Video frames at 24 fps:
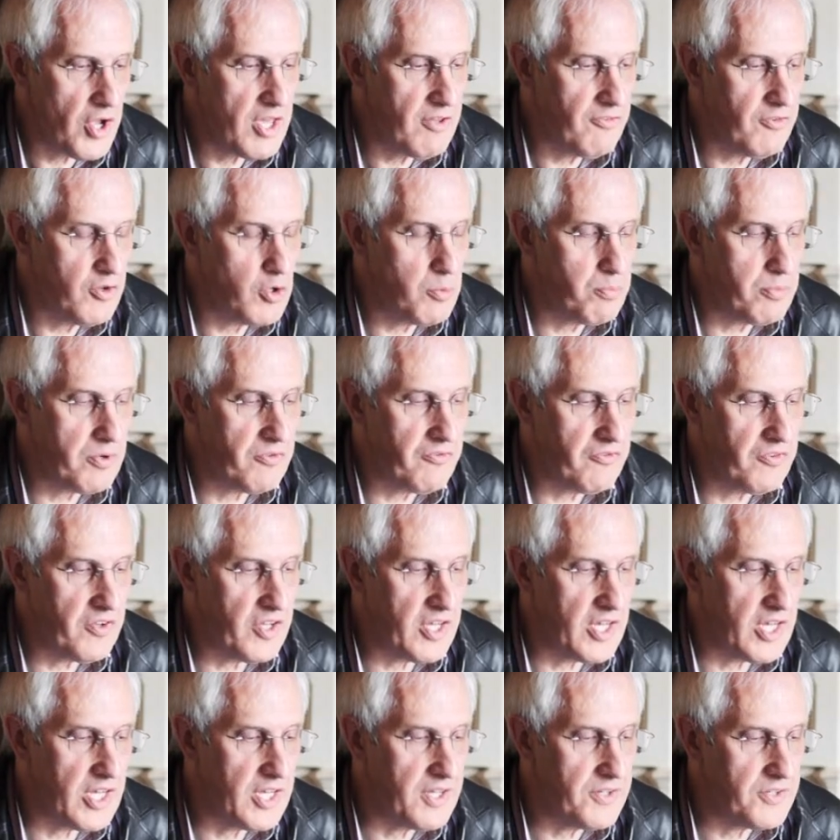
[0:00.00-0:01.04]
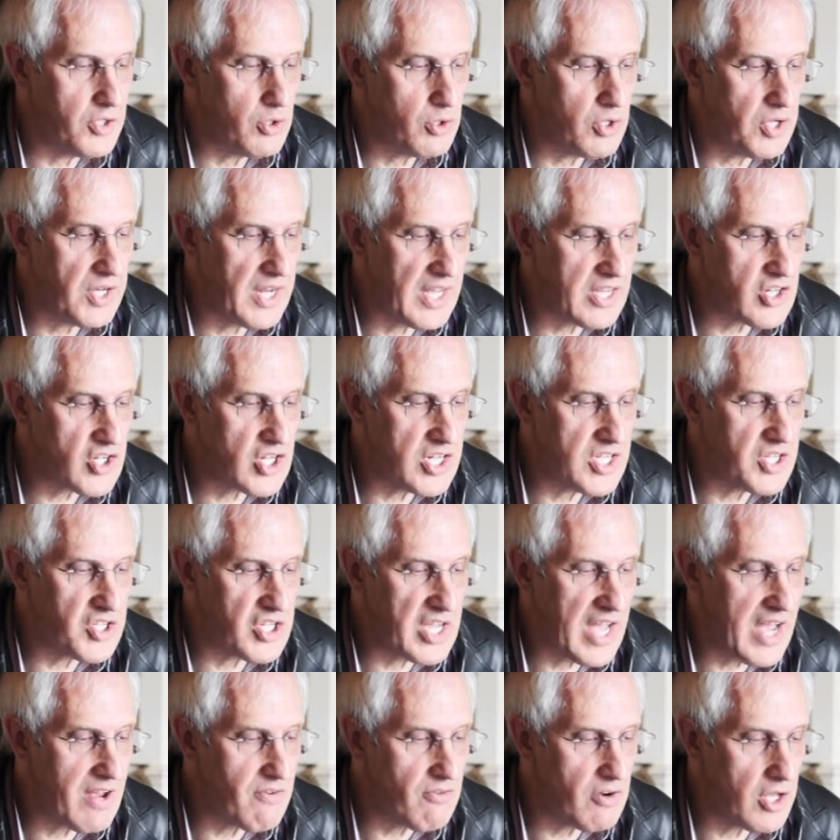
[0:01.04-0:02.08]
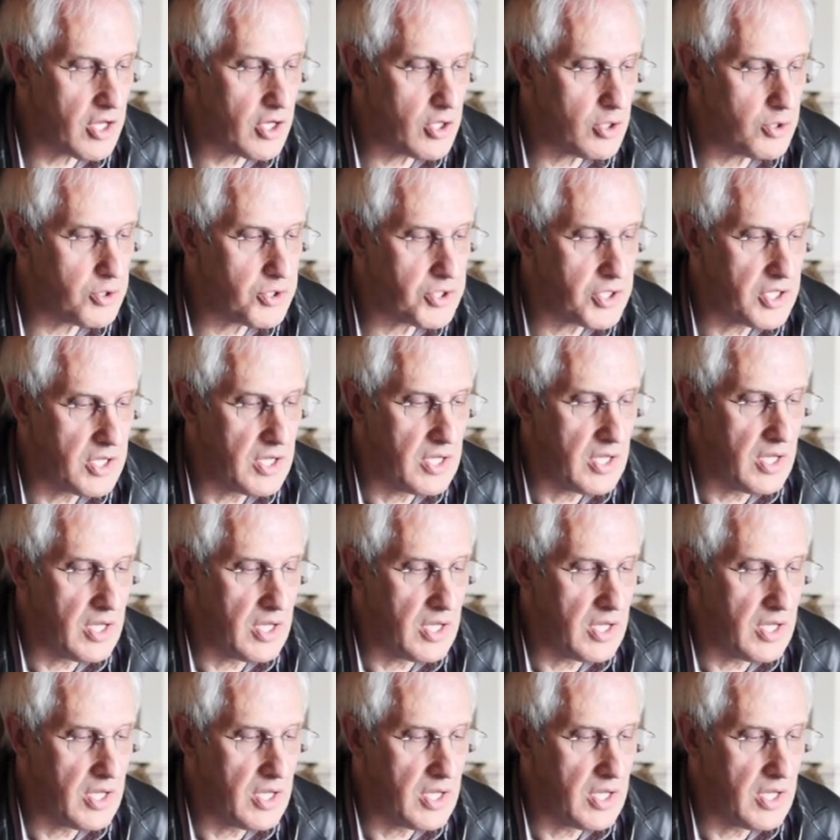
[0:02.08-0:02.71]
If you prefer, you can actually download